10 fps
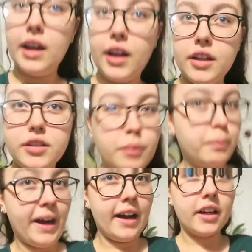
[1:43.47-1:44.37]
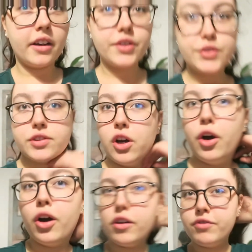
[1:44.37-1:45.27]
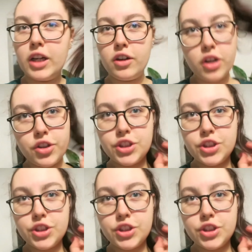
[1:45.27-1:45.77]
And I'm back. So I've now got